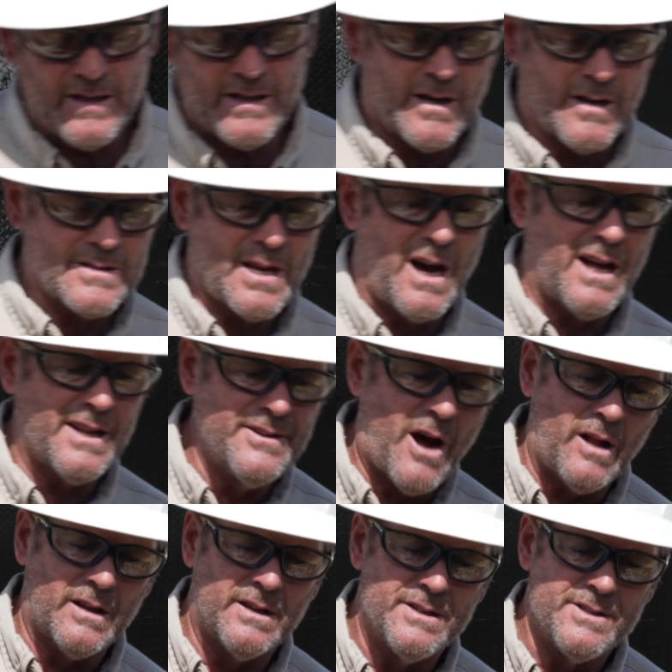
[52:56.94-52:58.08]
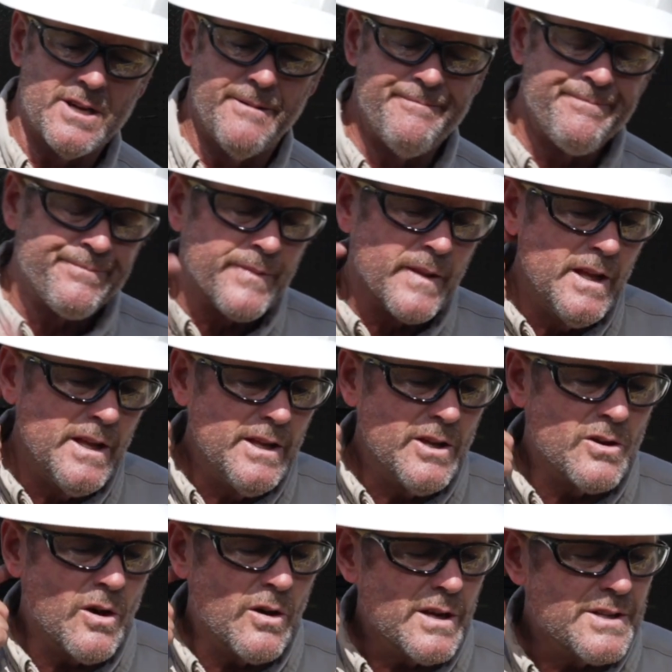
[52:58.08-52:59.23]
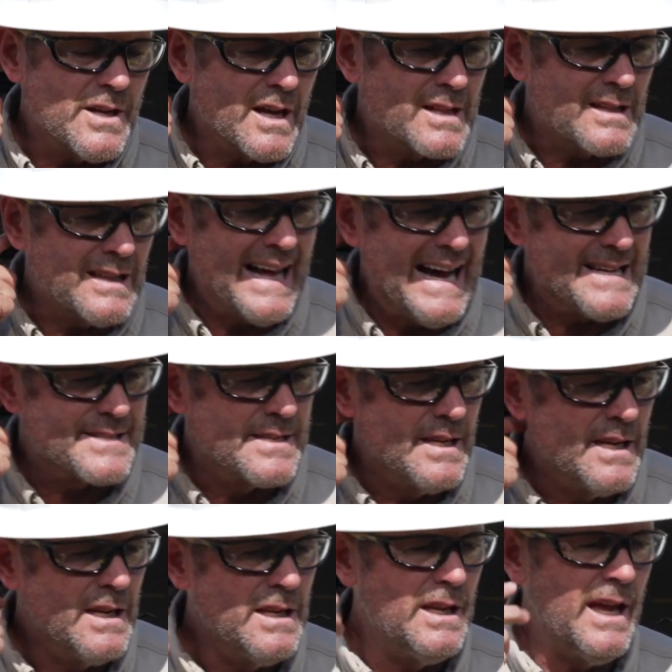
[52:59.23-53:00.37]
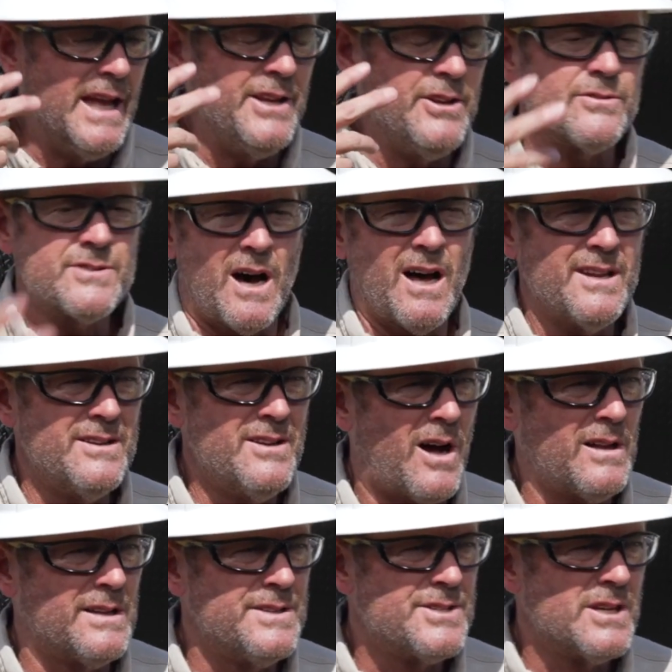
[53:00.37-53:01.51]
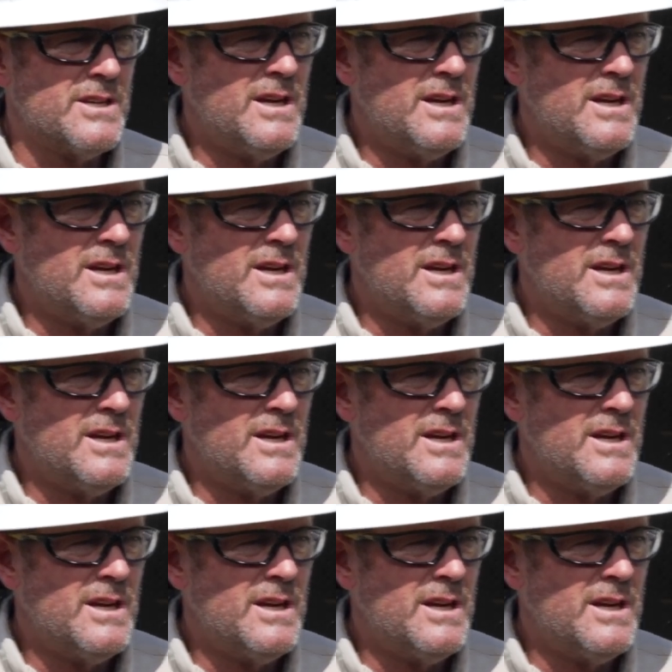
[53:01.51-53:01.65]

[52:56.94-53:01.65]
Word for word: are taught knowledge. You go to a class and you're taught knowledge,